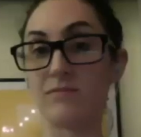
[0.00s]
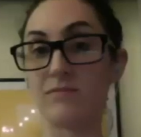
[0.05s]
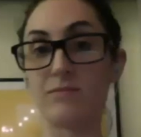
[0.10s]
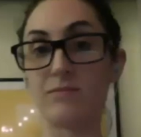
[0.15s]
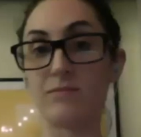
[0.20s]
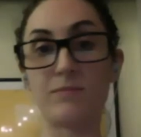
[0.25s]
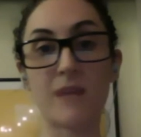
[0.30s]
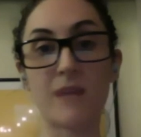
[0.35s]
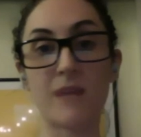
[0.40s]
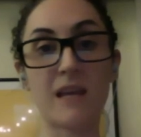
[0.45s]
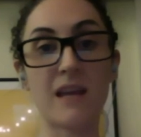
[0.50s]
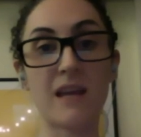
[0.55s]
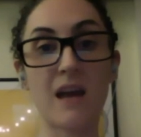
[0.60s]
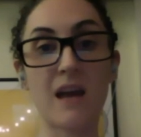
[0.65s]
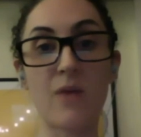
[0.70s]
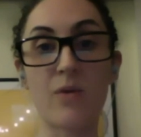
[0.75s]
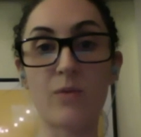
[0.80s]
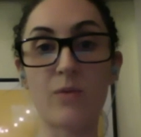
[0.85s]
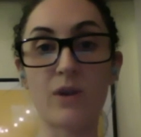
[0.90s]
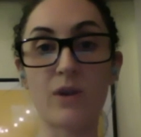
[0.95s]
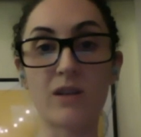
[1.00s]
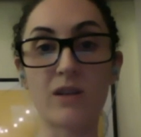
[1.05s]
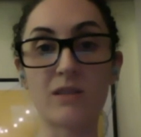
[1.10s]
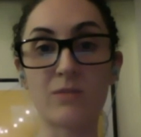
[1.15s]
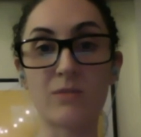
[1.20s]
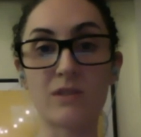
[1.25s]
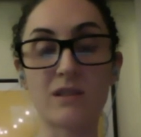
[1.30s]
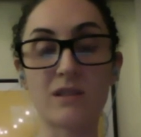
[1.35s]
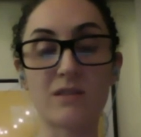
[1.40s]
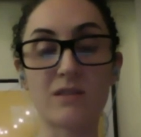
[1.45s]
picking out what works and what
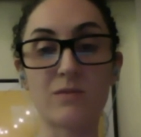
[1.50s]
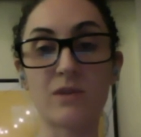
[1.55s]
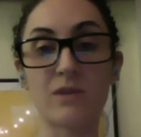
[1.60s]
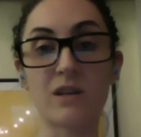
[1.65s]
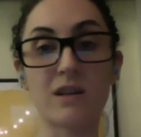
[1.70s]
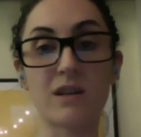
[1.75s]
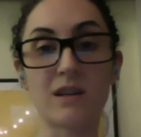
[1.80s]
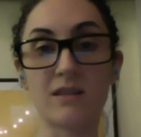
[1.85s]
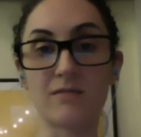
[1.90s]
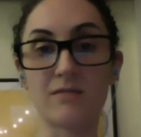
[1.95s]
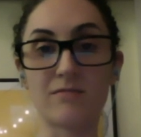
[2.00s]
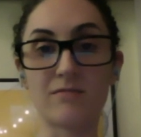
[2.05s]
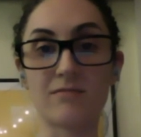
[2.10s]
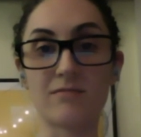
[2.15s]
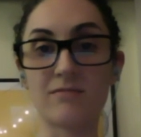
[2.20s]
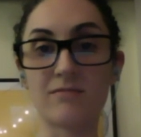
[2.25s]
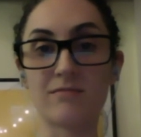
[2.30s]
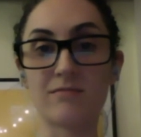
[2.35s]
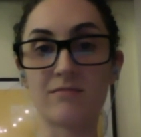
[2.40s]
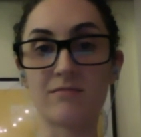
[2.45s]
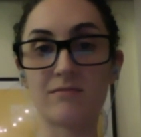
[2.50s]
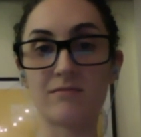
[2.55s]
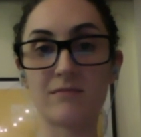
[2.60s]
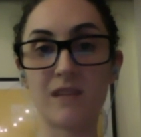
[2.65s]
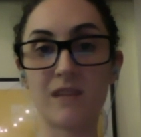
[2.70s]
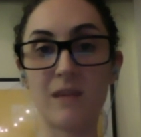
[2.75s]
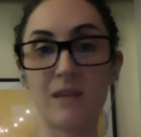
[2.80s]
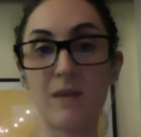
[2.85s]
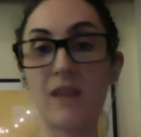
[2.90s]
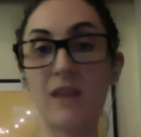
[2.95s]
doesn't work. And it might
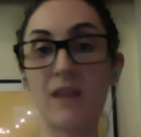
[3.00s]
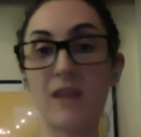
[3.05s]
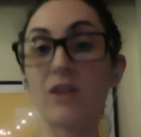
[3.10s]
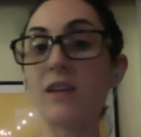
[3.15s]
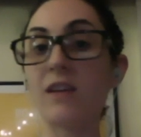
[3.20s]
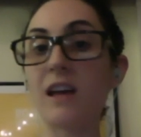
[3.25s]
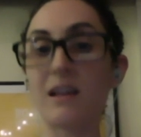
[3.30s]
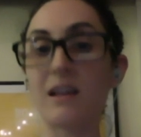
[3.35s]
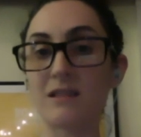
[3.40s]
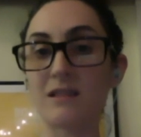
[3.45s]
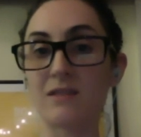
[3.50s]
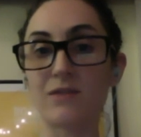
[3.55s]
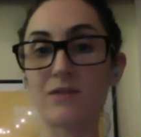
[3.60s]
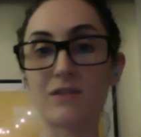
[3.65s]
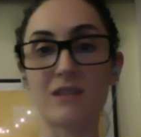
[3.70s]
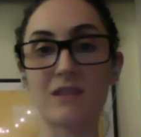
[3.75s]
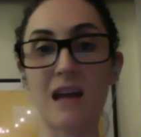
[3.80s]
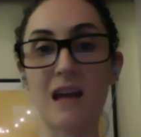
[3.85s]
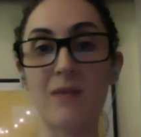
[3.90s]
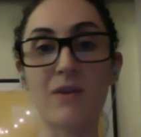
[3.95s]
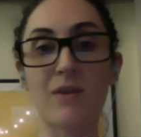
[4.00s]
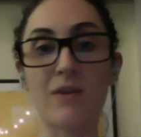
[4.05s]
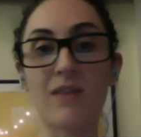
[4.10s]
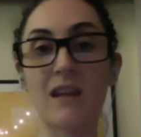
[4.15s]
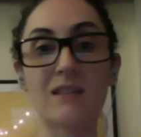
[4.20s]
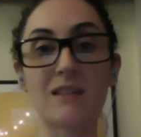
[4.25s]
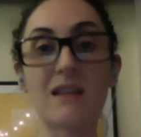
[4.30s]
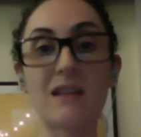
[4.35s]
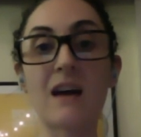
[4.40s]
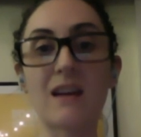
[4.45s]
look like it's the first time or that it's
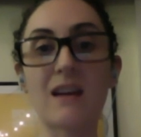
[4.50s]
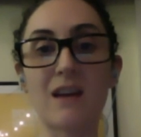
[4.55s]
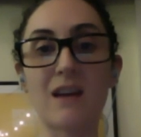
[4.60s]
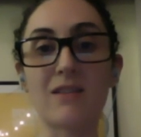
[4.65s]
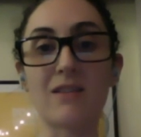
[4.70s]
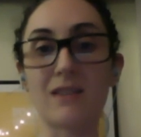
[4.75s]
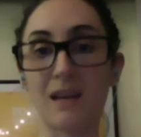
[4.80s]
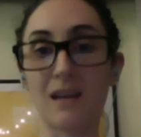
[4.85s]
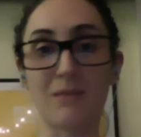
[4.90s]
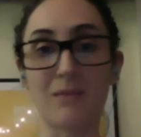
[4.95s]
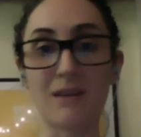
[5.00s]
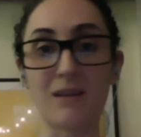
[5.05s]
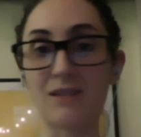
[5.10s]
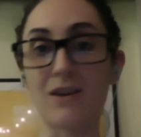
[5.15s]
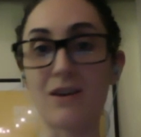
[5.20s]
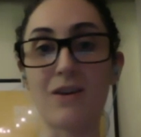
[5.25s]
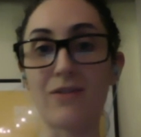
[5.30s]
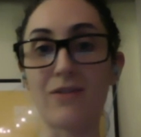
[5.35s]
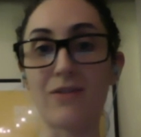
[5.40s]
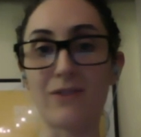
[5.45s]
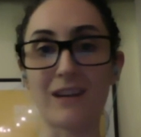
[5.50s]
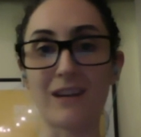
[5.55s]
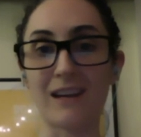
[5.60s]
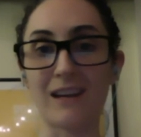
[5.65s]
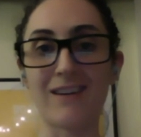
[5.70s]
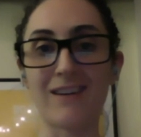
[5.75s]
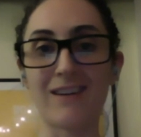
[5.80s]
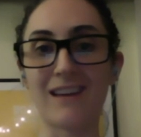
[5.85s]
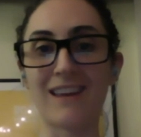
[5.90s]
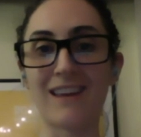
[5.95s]
not calculated, but it's all freaking
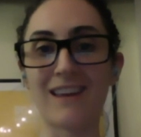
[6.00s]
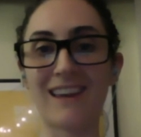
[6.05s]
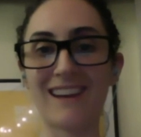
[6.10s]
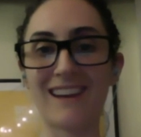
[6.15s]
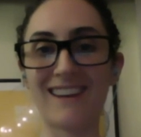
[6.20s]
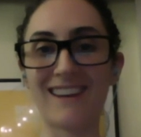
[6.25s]
calculated.